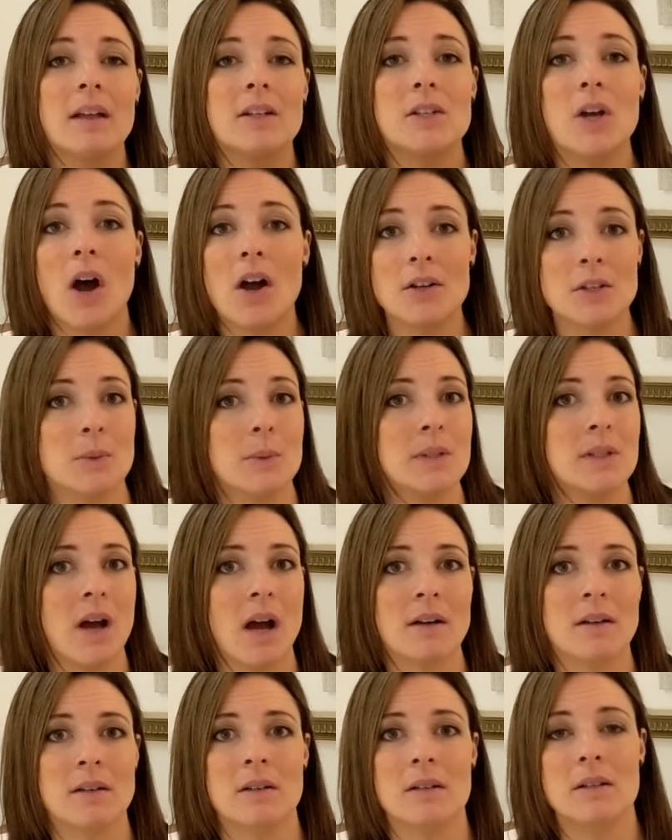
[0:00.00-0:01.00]
Talk to a
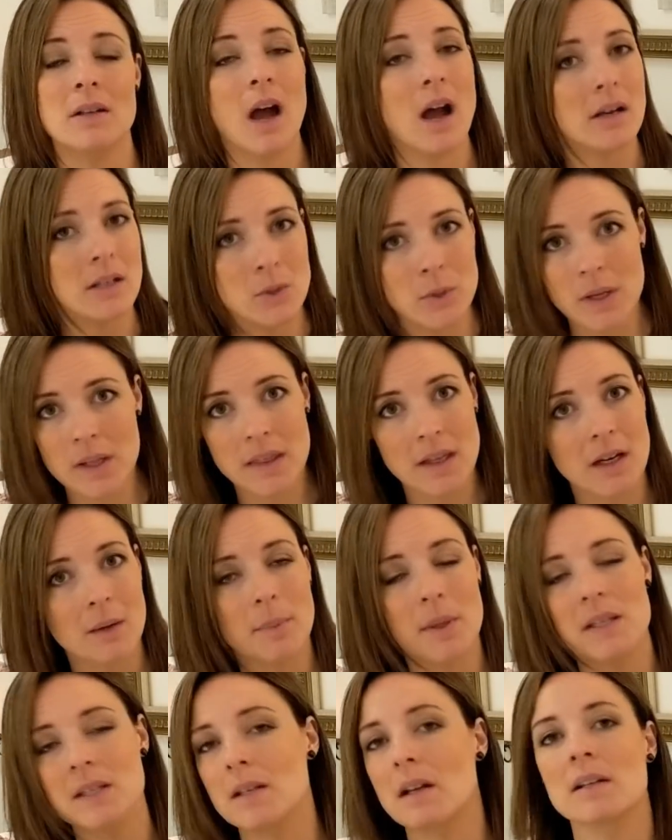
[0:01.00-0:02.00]
doctor, talk to a
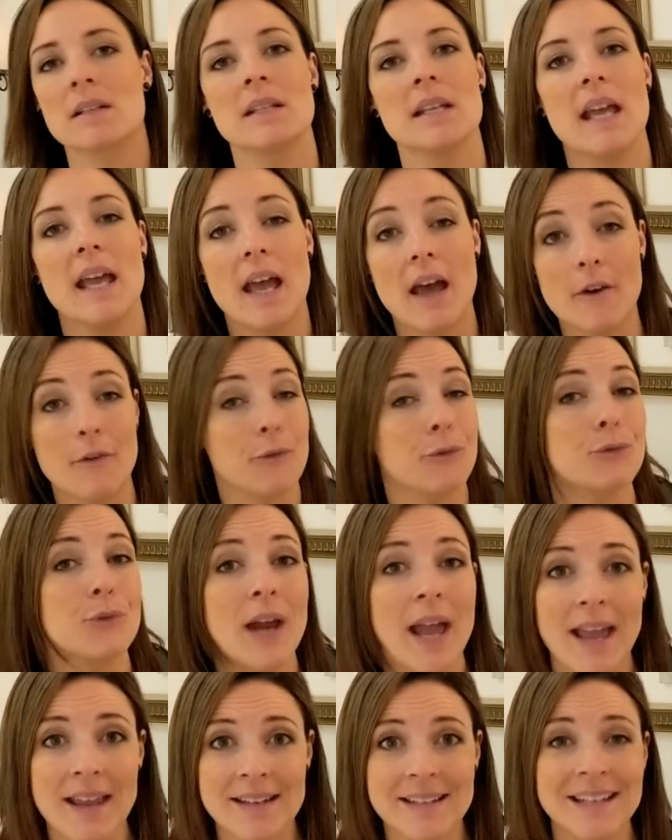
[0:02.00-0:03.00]
therapist, talk to a
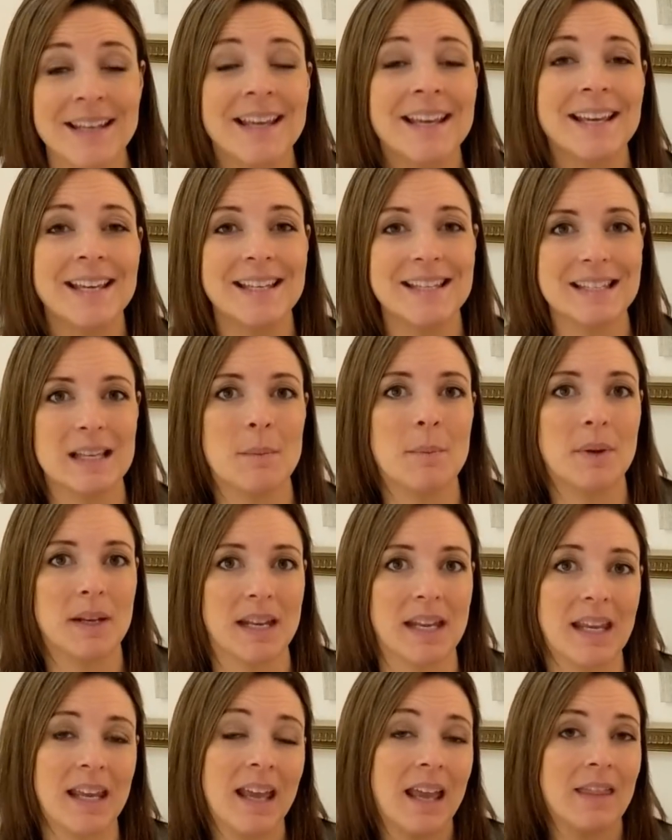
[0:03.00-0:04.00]
friend,
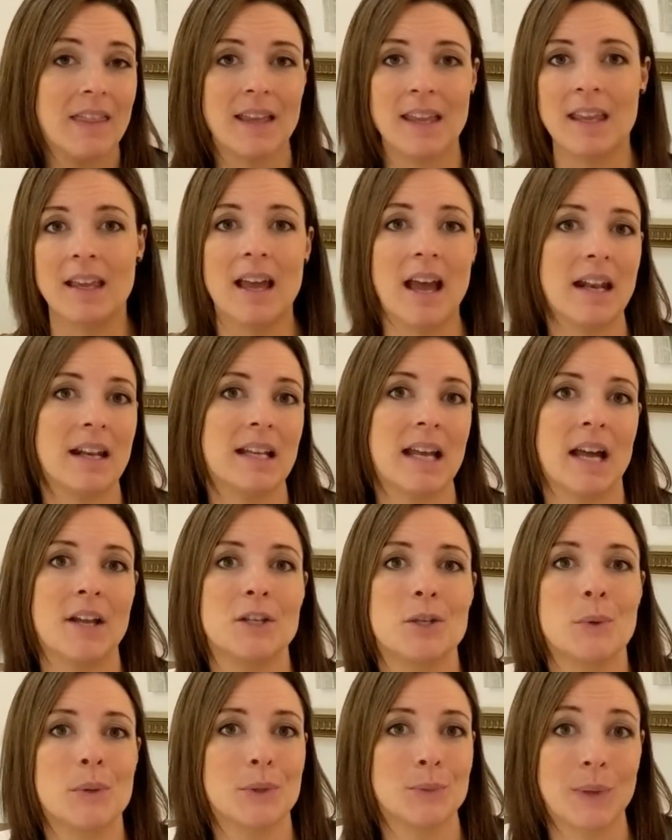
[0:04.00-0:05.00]
somebody that can kind of
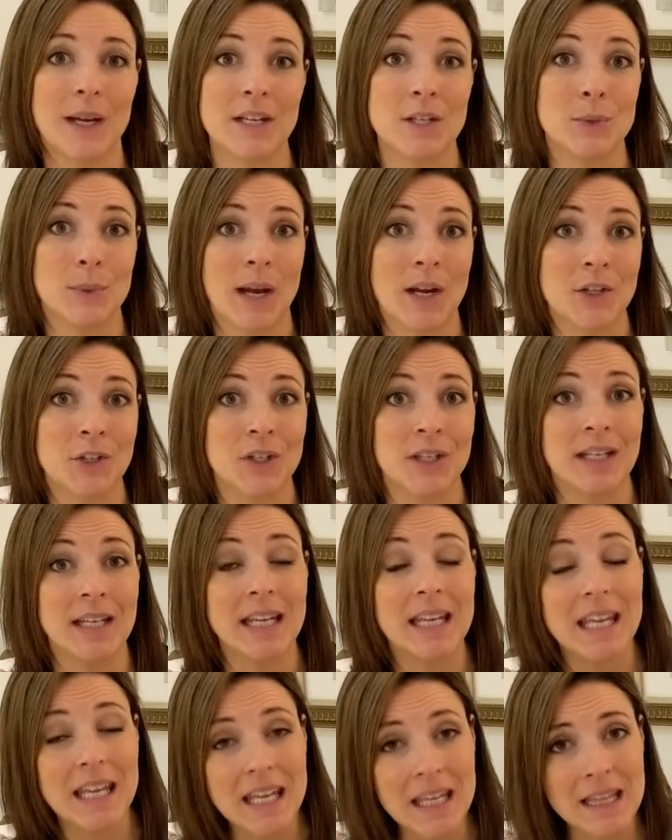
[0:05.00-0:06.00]
guide you in the right direction.
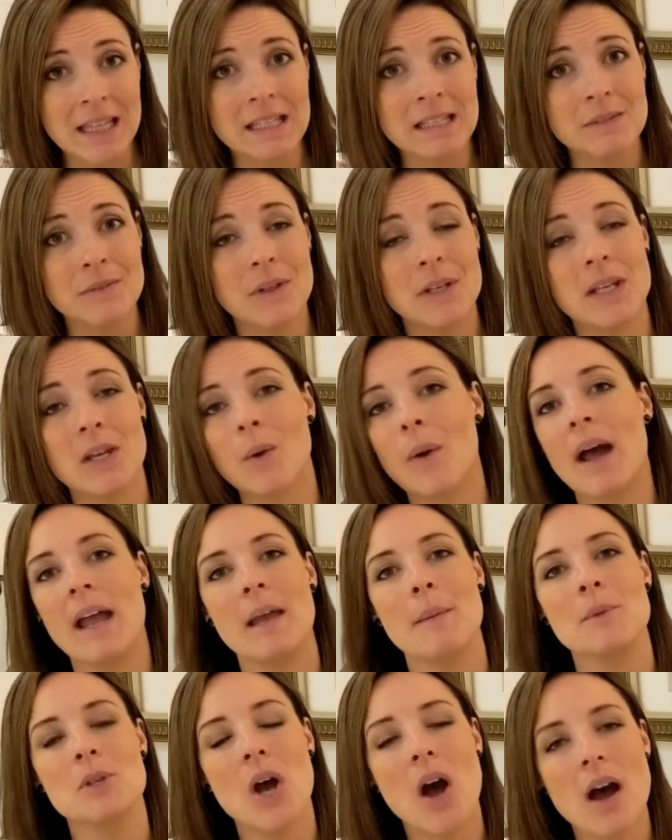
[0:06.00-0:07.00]
In this video,
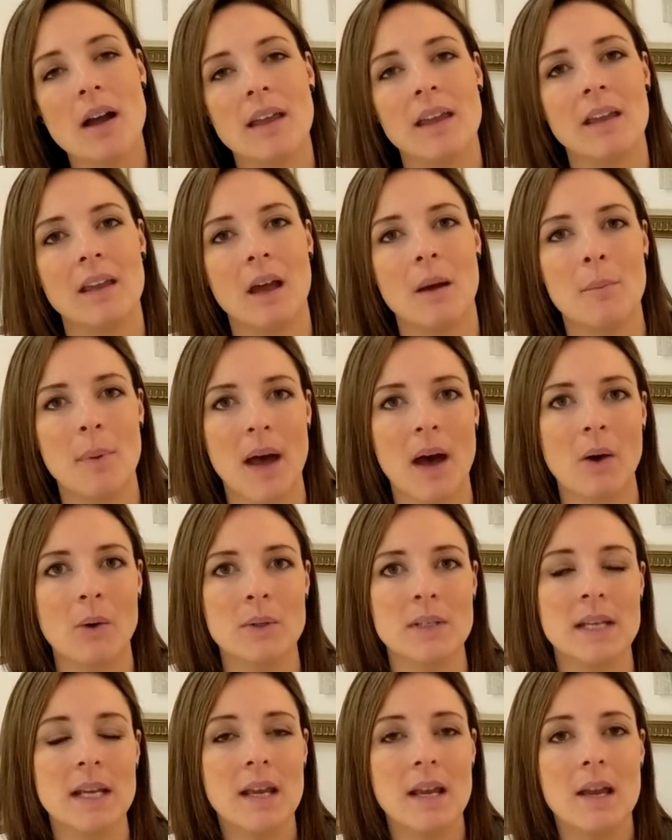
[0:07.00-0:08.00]
I am talking
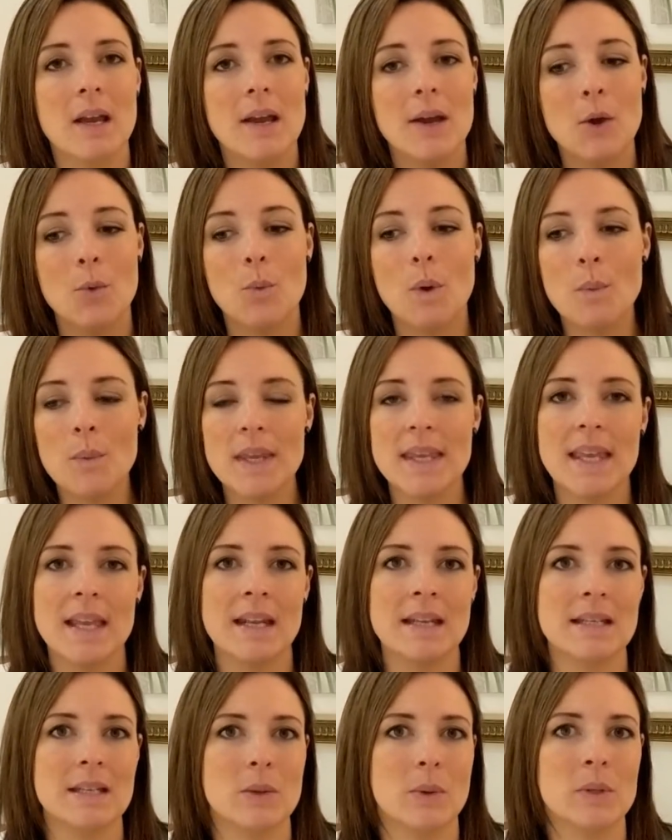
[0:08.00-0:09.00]
about when we
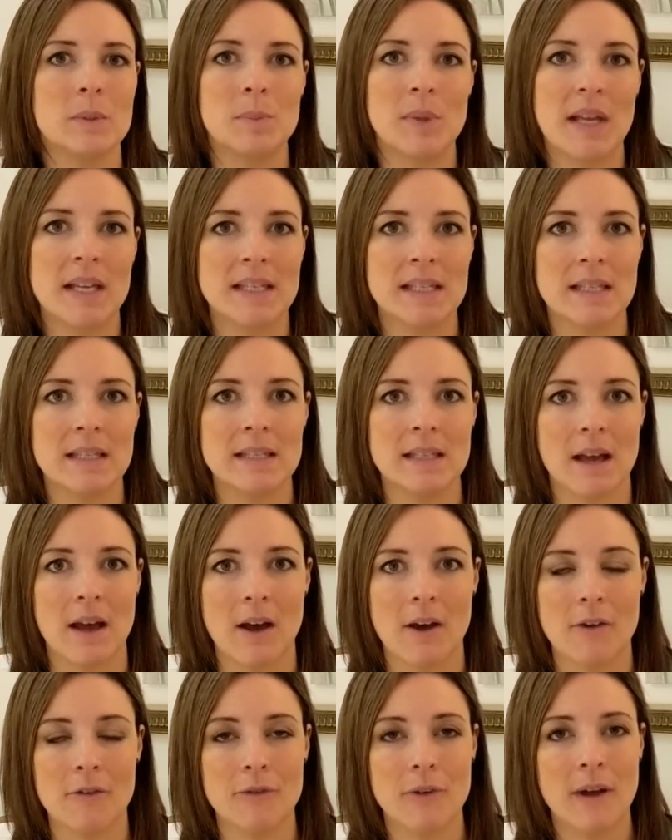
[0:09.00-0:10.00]
get into those places
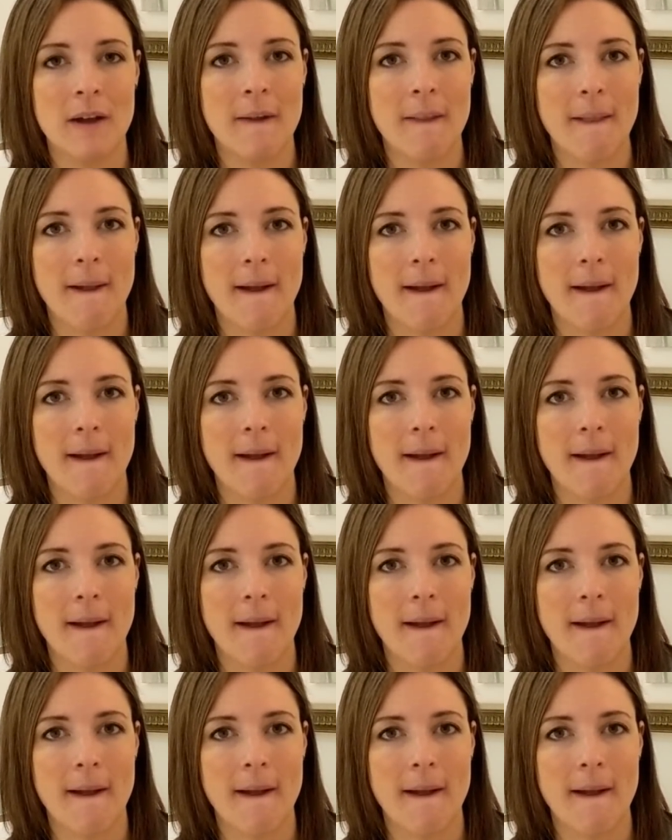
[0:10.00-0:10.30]
of